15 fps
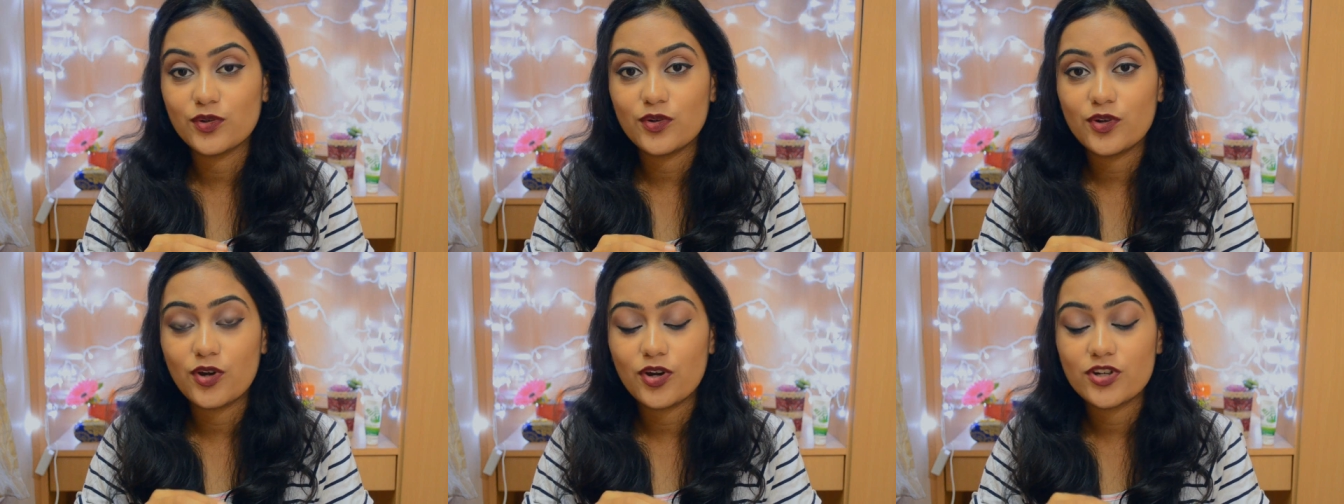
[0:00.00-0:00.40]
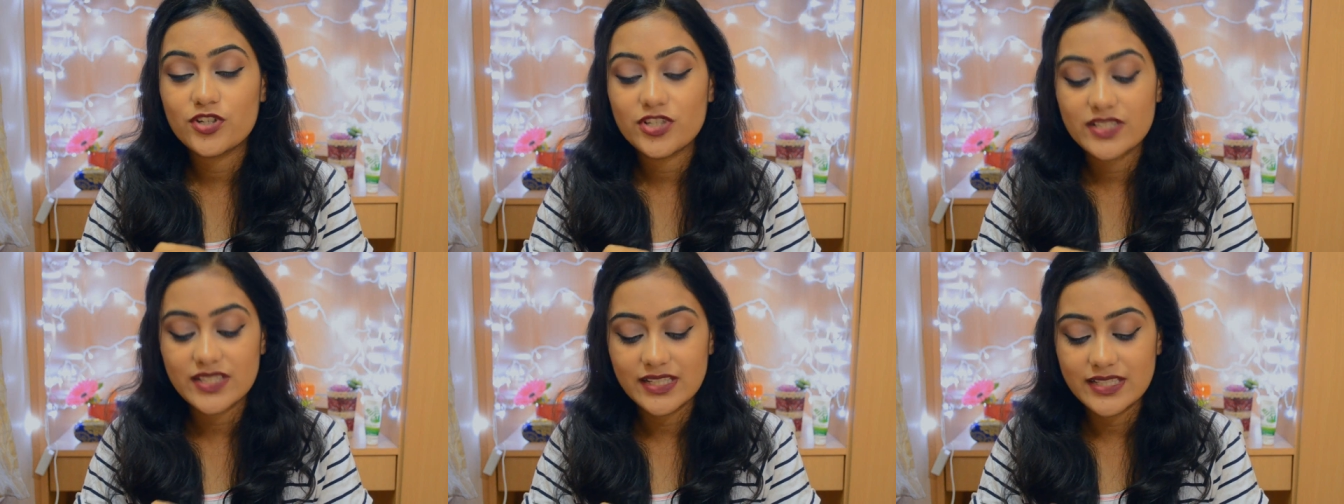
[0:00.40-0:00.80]
so
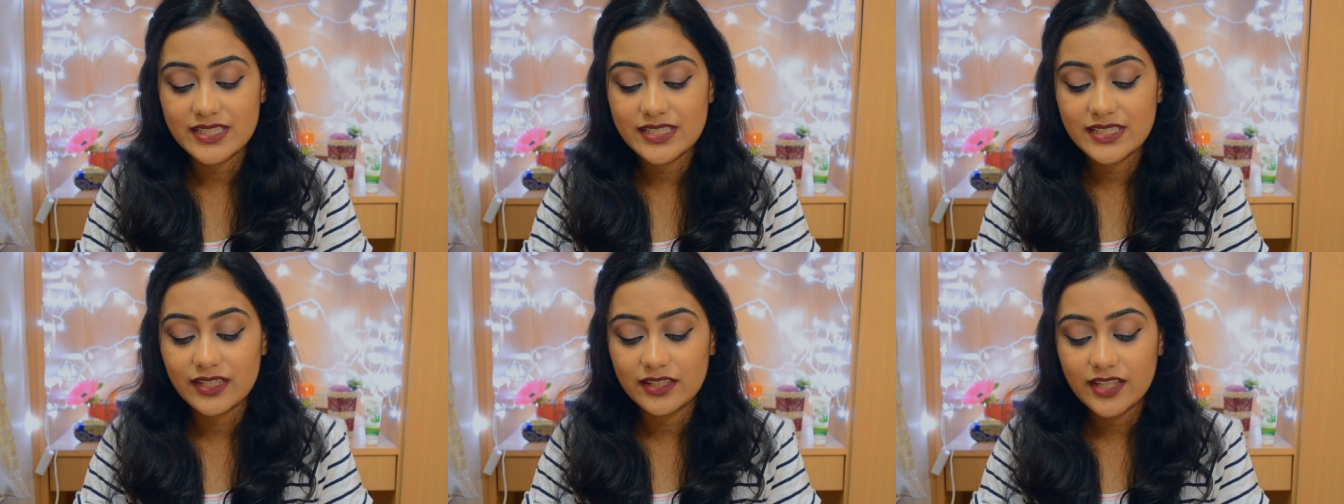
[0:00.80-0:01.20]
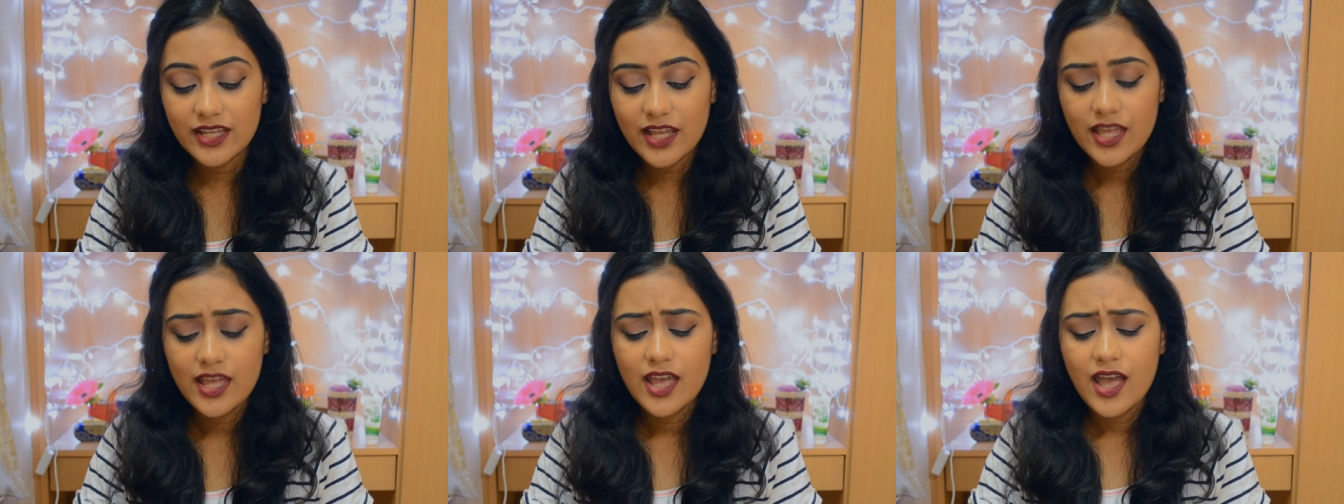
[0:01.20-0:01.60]
gorgeous it's
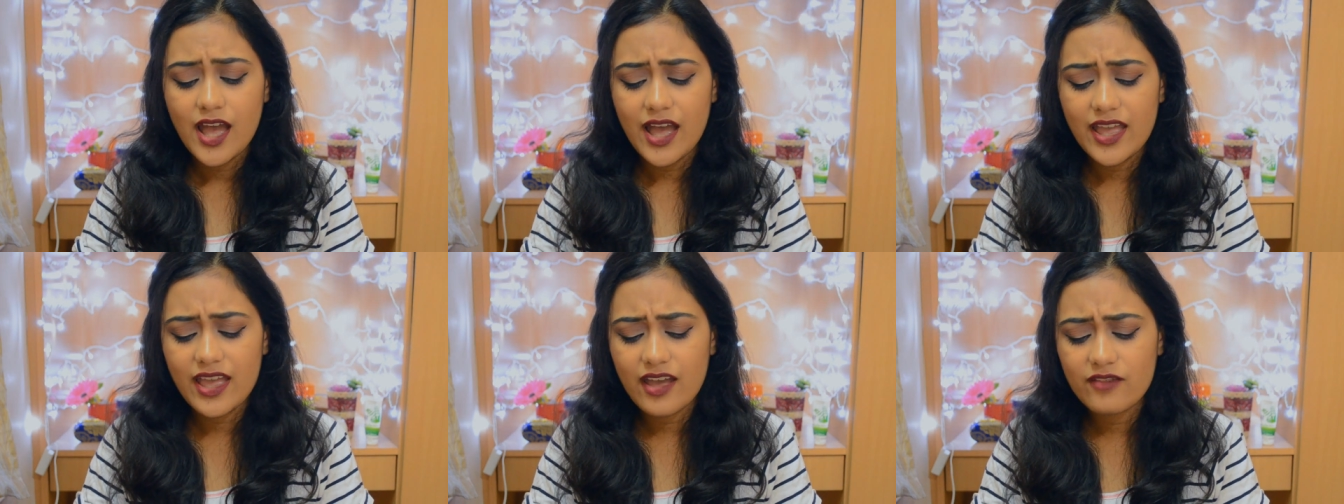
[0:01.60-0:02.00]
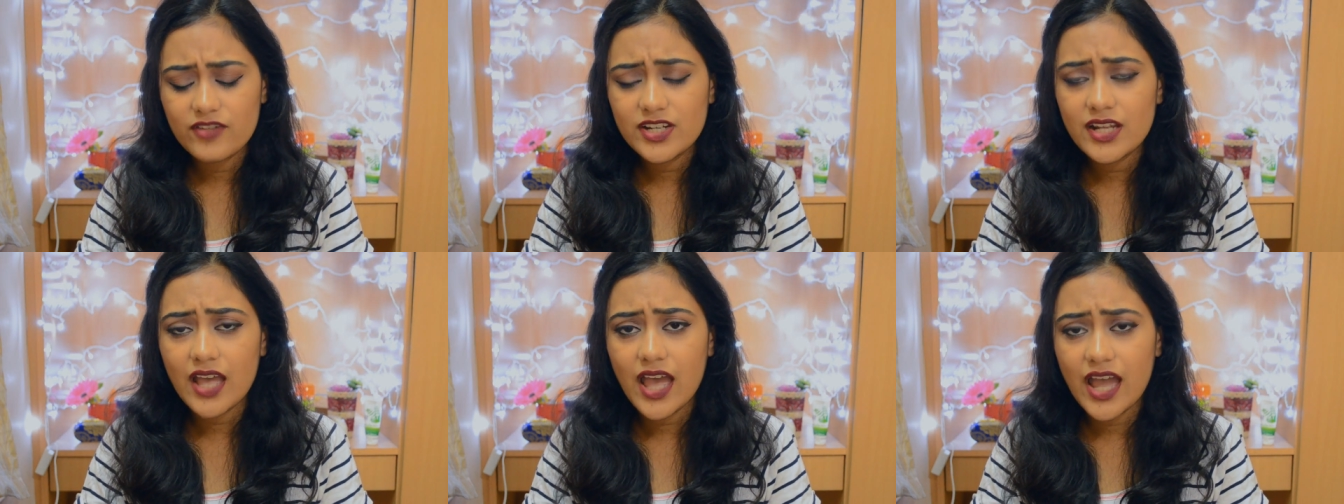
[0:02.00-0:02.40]
stunning I
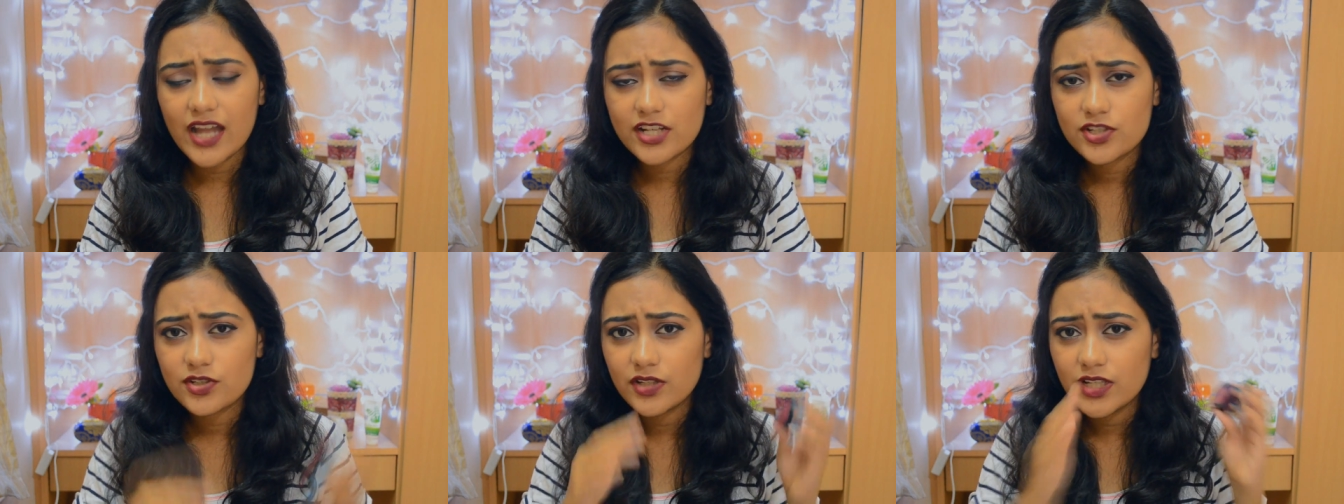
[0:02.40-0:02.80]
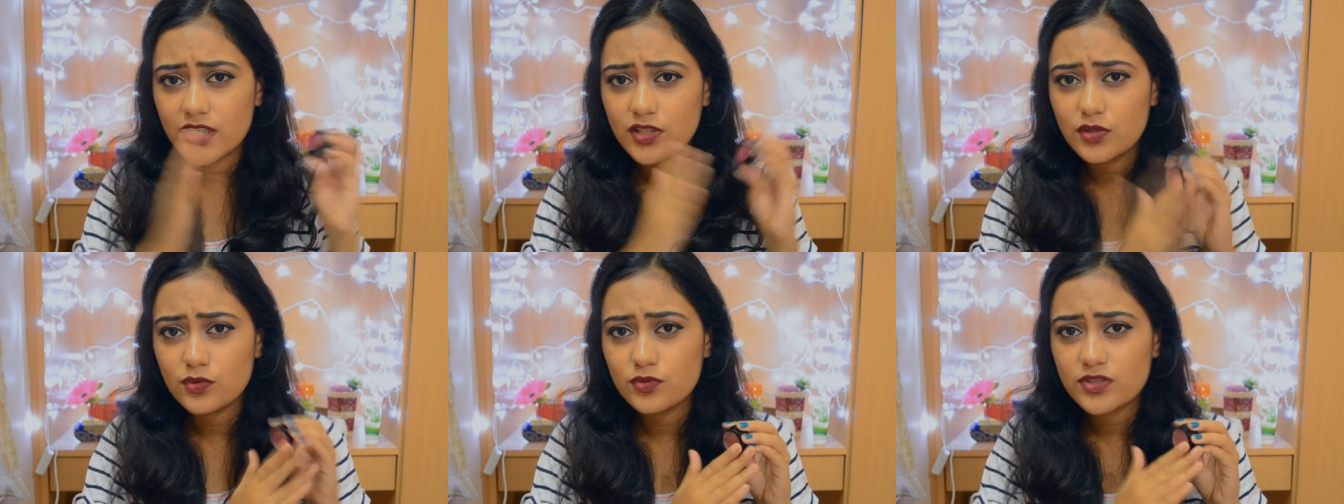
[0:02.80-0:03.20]
haven't
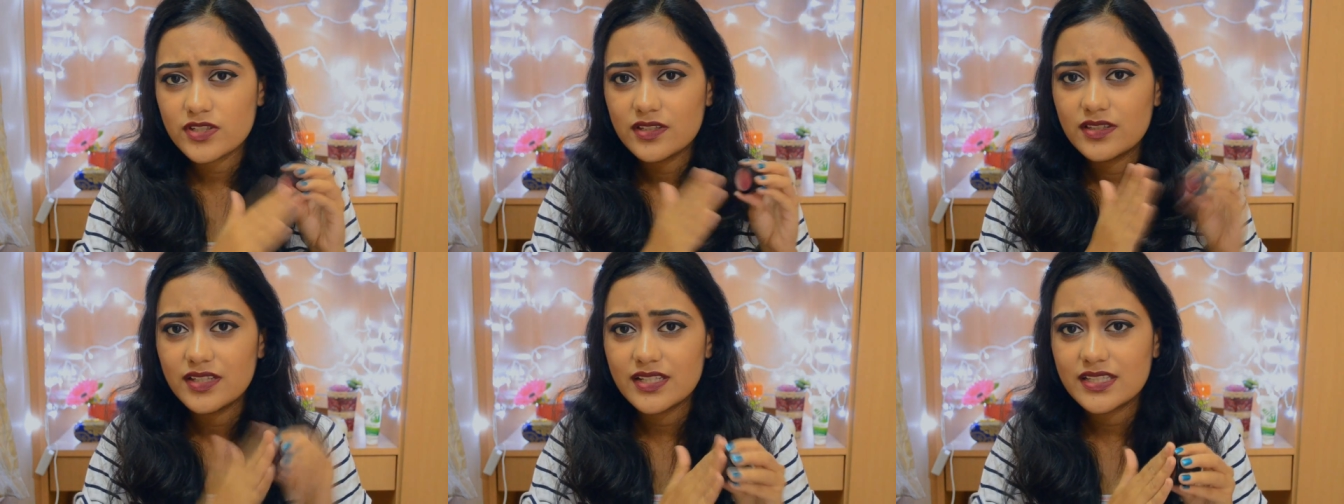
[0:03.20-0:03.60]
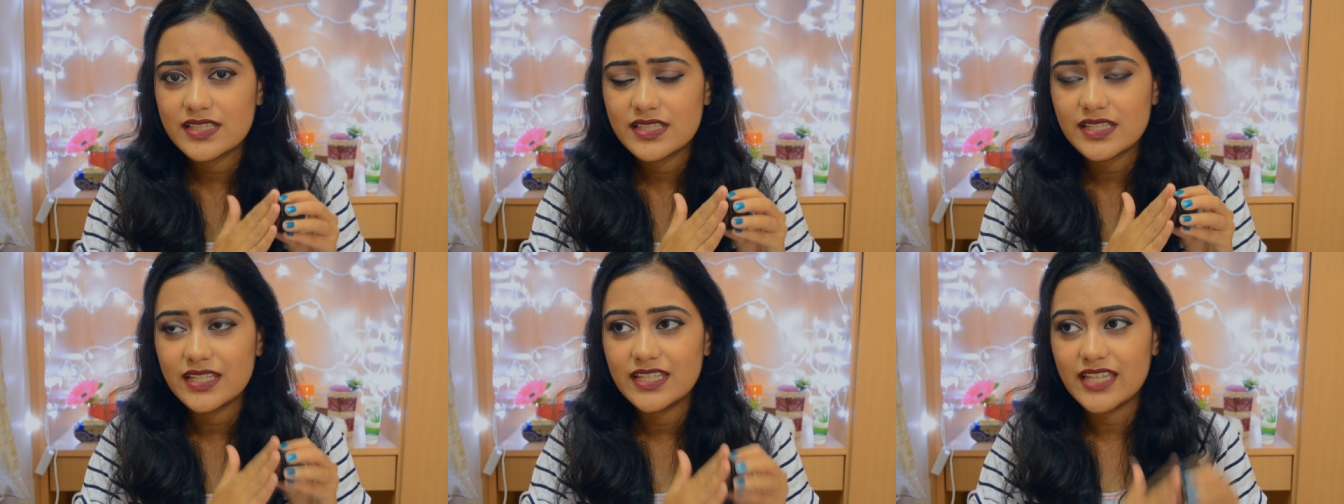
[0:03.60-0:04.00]
actually used
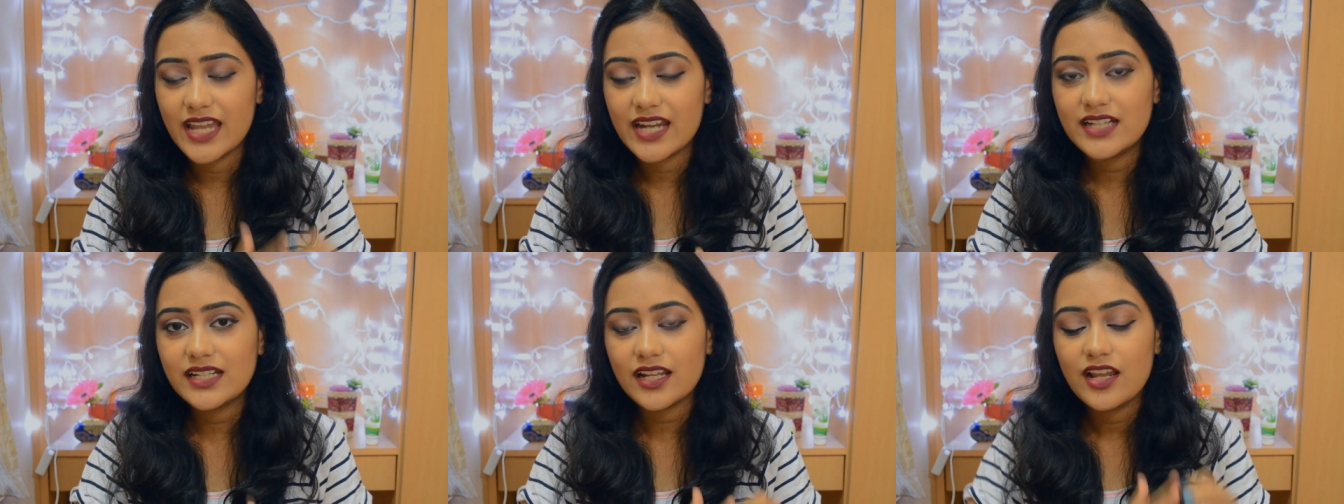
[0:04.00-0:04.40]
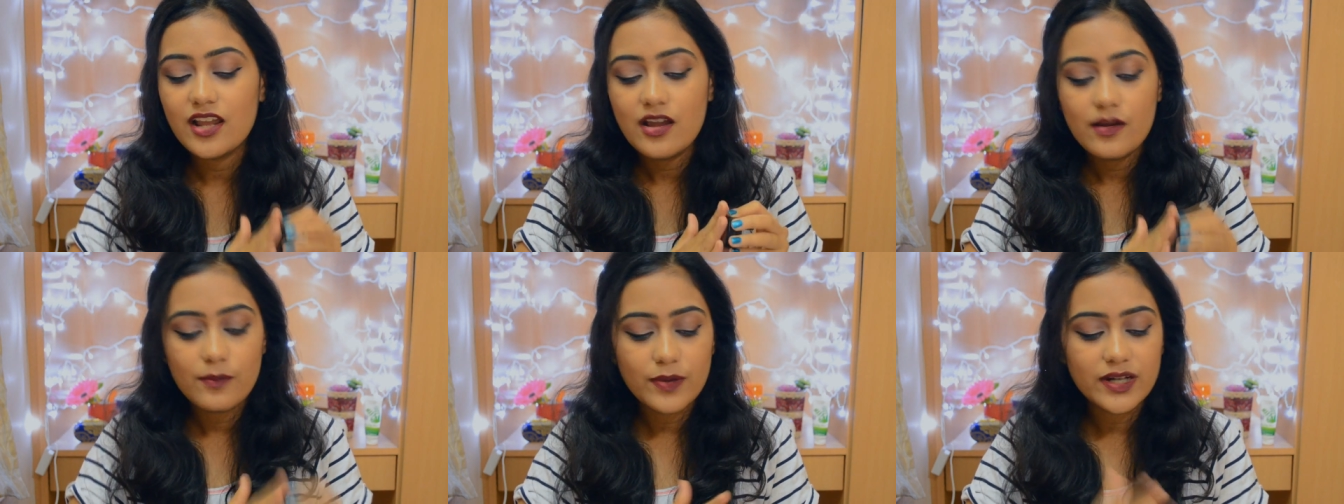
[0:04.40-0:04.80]
this yet
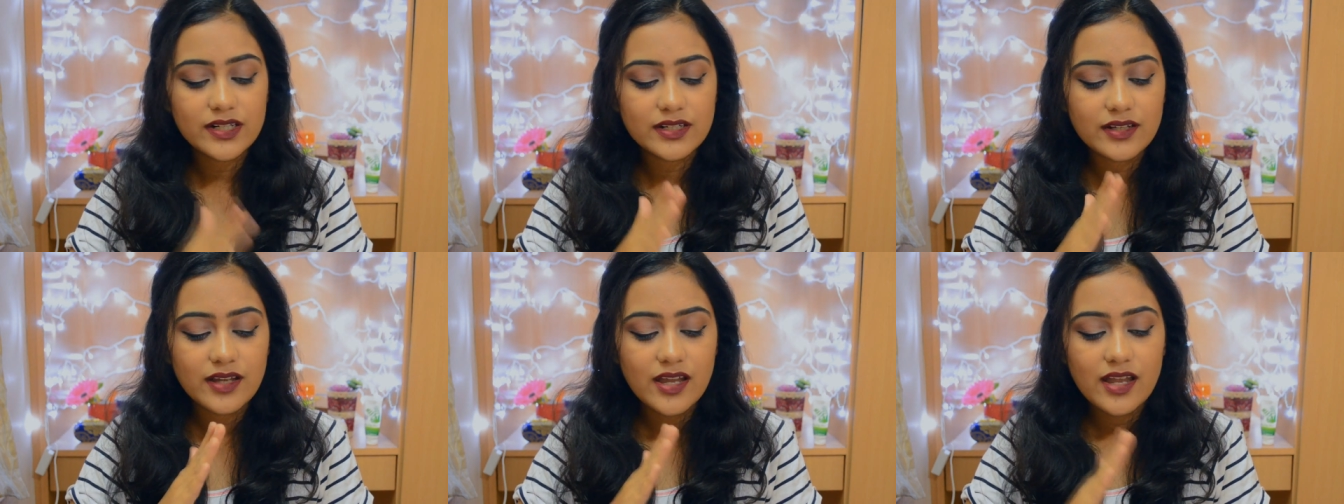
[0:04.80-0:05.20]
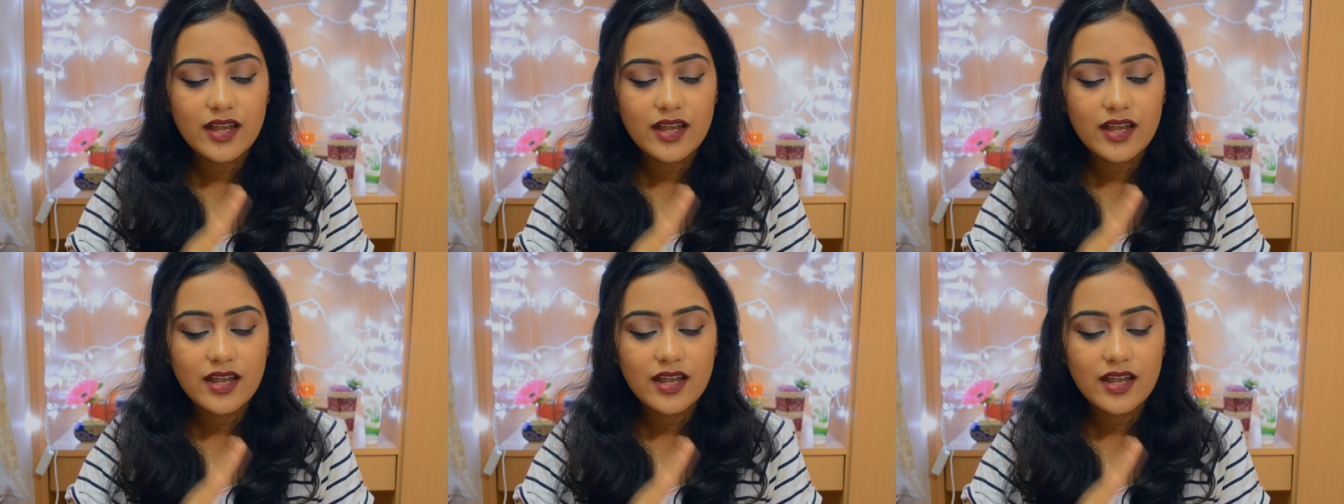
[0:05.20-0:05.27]
but